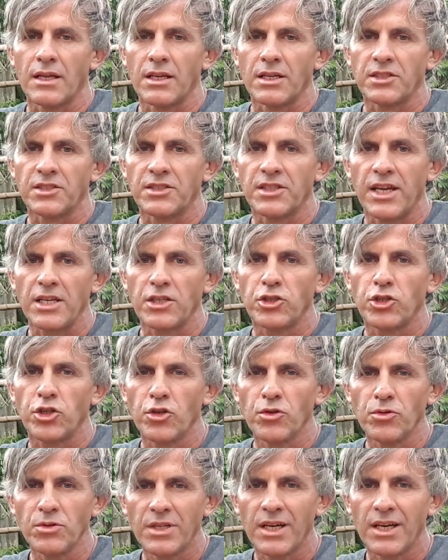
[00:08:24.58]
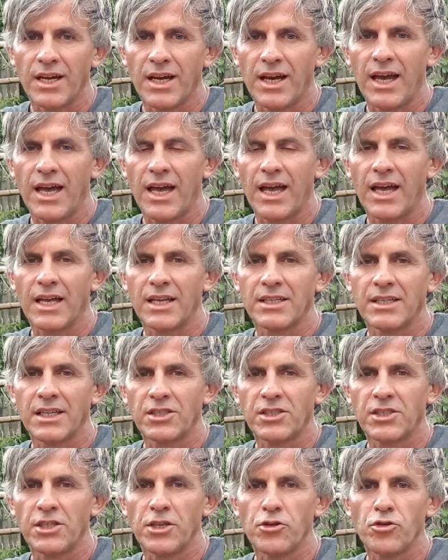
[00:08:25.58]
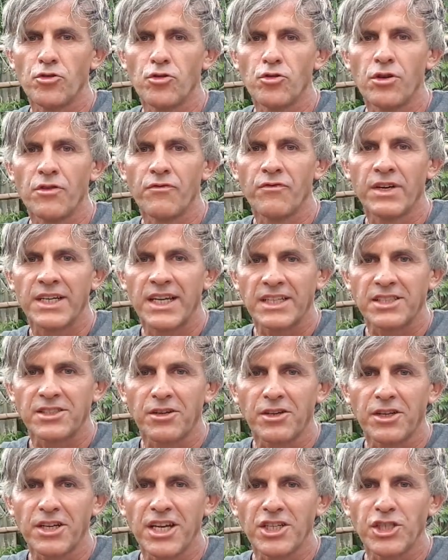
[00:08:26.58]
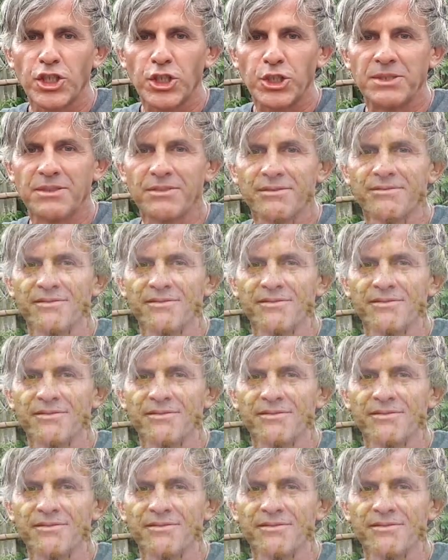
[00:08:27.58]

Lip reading: Stay tuned and see you in the next location.